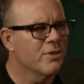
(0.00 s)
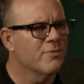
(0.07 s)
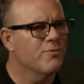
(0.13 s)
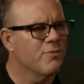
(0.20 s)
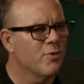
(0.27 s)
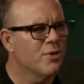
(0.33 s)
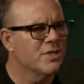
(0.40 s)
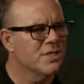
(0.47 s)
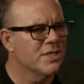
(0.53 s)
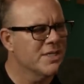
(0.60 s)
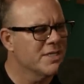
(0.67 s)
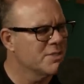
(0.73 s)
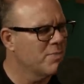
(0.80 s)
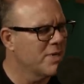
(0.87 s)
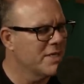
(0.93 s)
look forward to
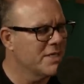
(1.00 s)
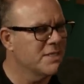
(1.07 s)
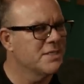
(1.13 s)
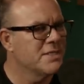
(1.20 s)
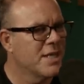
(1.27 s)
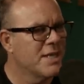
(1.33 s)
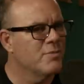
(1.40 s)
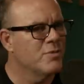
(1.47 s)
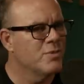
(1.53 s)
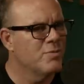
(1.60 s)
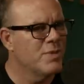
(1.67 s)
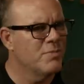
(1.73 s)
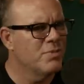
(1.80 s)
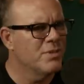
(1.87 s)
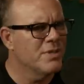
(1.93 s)
like spending time with
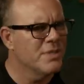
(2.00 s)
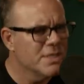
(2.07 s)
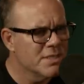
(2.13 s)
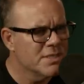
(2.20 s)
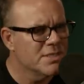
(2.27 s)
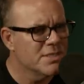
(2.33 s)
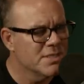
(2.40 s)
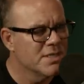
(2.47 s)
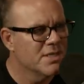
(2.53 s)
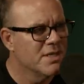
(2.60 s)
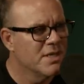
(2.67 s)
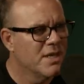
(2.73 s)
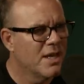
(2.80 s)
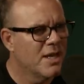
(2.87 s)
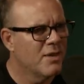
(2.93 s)
people, and it's
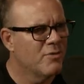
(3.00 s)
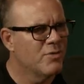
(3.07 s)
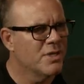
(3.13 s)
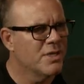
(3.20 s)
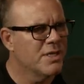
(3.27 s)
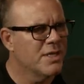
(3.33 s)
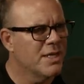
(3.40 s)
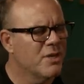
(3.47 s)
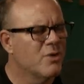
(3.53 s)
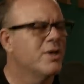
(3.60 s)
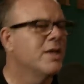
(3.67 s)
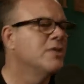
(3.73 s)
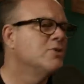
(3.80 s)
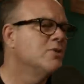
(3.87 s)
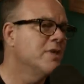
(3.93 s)
I really you know,
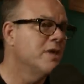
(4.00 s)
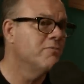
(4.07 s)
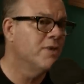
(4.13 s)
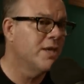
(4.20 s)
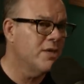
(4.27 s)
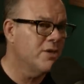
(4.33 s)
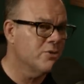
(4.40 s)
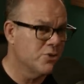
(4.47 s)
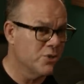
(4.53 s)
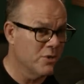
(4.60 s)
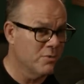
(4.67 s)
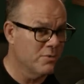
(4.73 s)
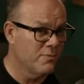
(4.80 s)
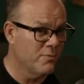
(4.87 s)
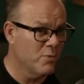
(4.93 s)
and I do that radio show
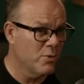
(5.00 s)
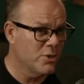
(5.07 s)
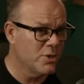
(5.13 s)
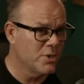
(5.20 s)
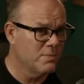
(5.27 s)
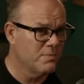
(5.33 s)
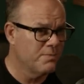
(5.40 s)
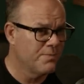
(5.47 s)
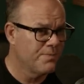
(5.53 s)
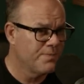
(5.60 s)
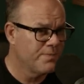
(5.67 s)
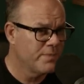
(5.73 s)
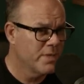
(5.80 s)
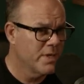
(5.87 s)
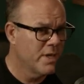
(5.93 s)
with Fortune,
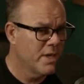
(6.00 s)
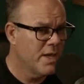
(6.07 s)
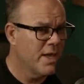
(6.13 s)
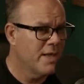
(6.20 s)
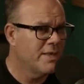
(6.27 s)
mm-hmm.